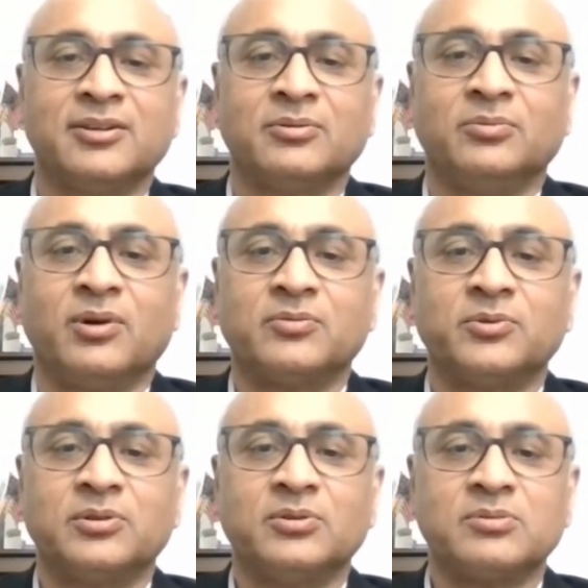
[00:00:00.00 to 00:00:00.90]
what
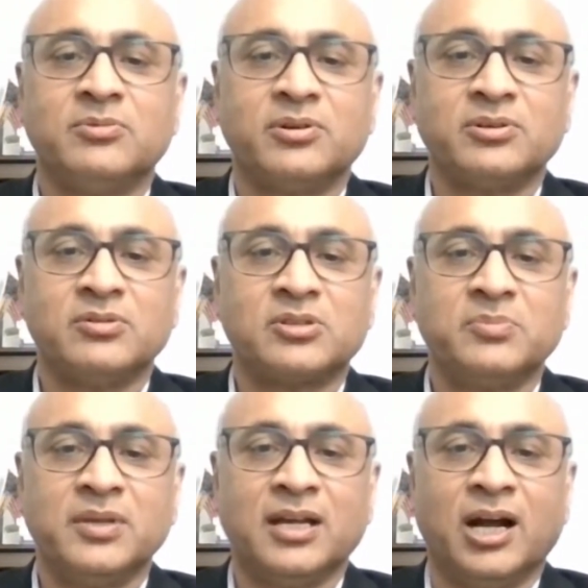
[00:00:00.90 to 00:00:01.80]
would those modules
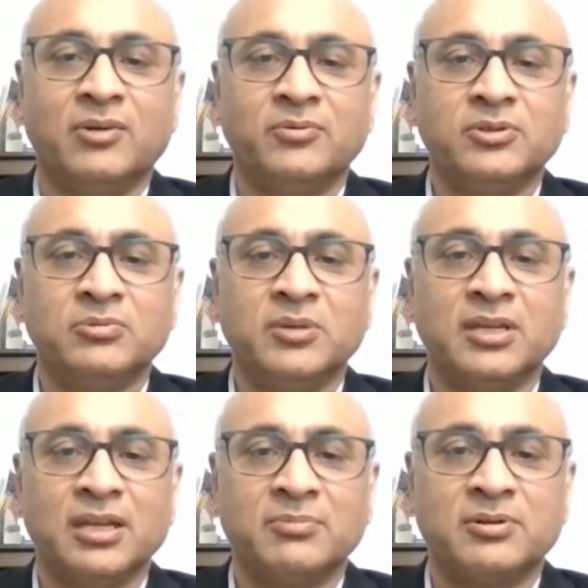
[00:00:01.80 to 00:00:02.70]
be? How would you
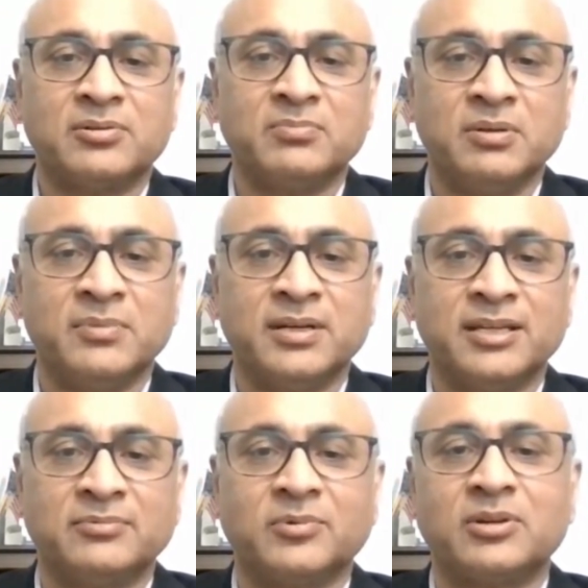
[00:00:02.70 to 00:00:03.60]
be able to implement
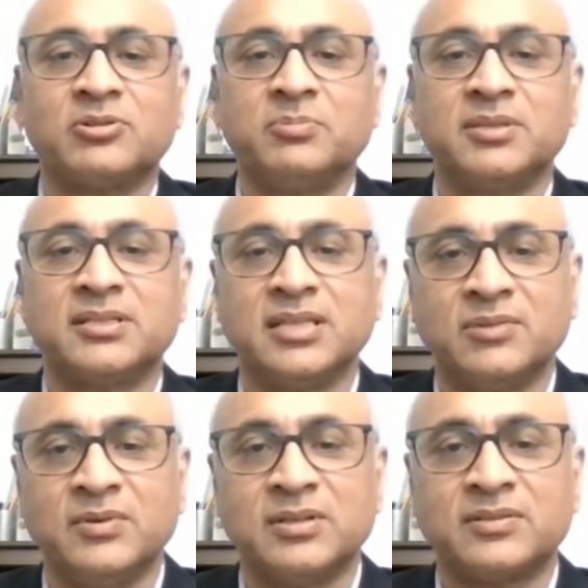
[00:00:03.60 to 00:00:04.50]
them? What should be the
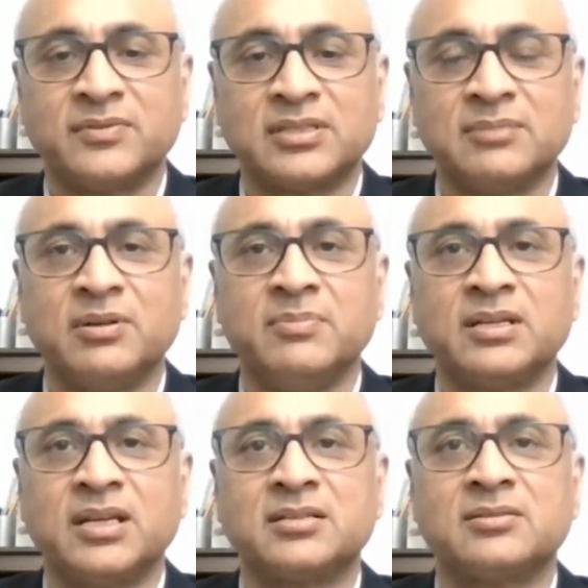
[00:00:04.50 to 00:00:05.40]
sequence of this
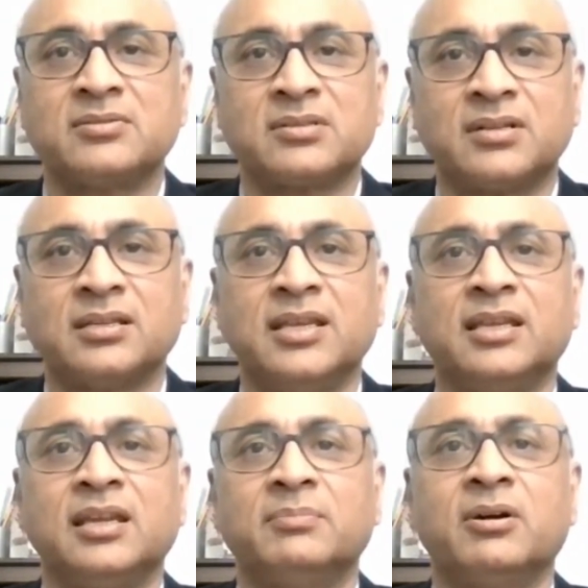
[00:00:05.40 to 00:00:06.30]
implementation? So start
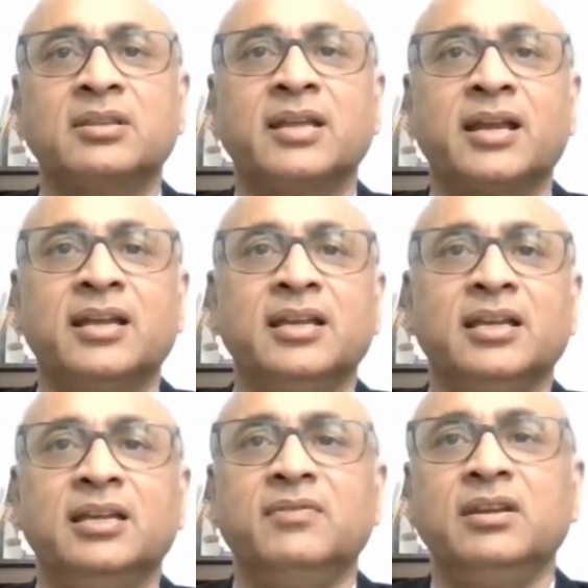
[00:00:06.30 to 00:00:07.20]
thinking about that.
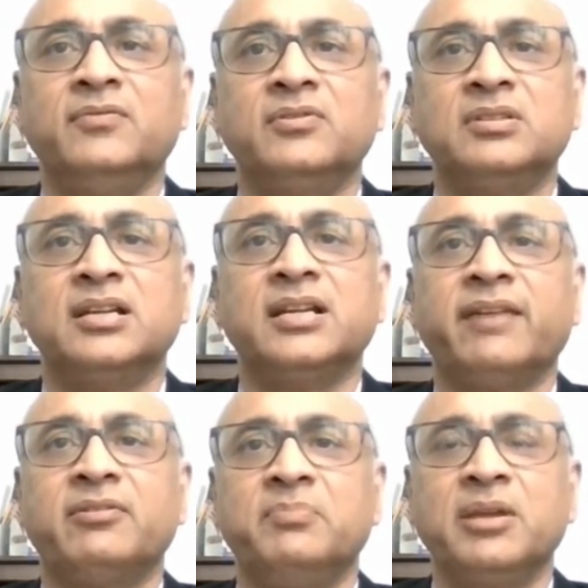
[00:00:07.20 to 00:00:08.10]
Even if you did
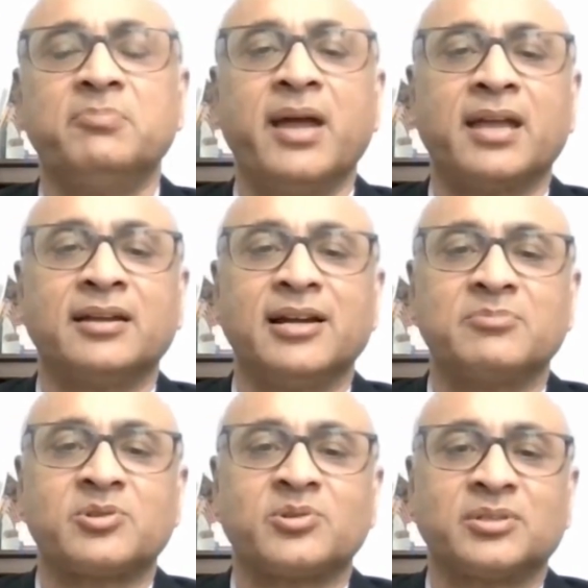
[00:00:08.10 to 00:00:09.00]
have a big bang, I'm
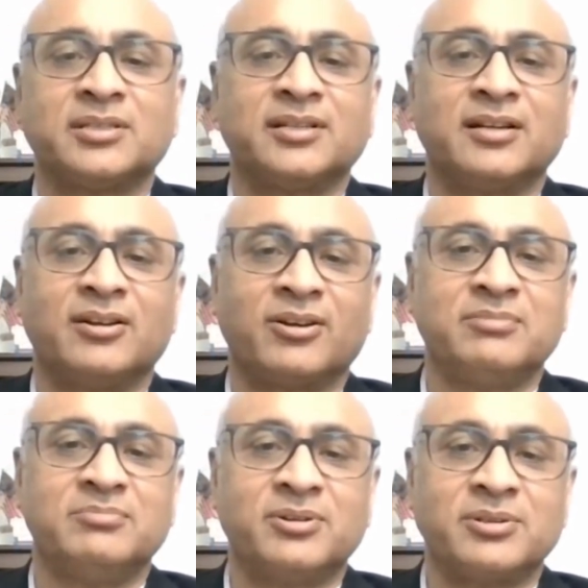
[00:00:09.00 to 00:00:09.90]
sure that there are a lot
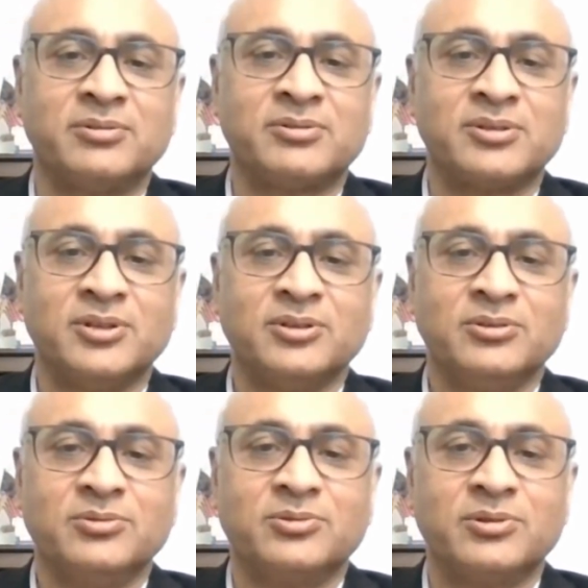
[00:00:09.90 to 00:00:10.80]
of modules
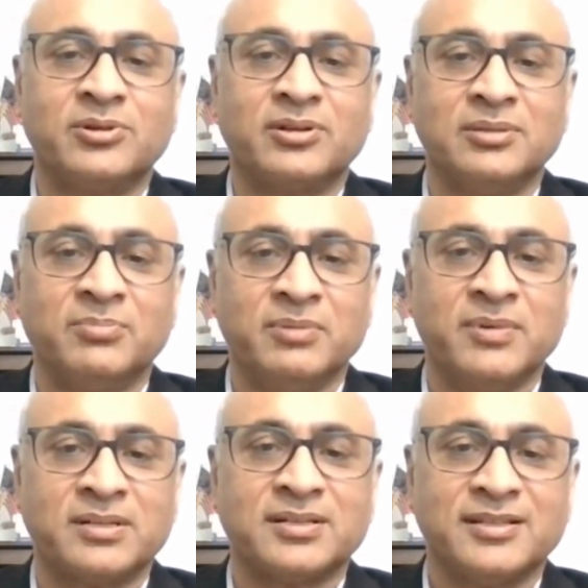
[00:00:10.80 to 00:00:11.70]
you could not
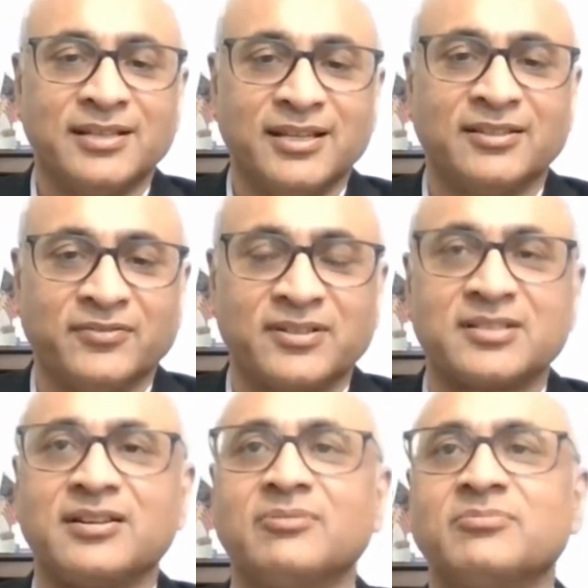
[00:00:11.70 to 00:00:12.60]
implement in the
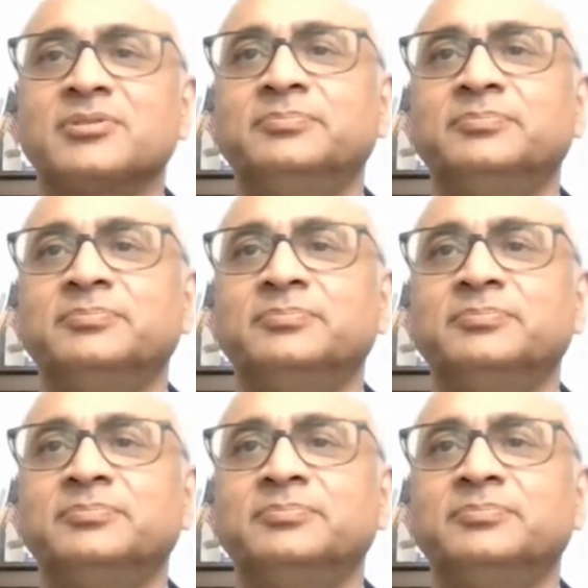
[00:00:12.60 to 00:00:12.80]
first round.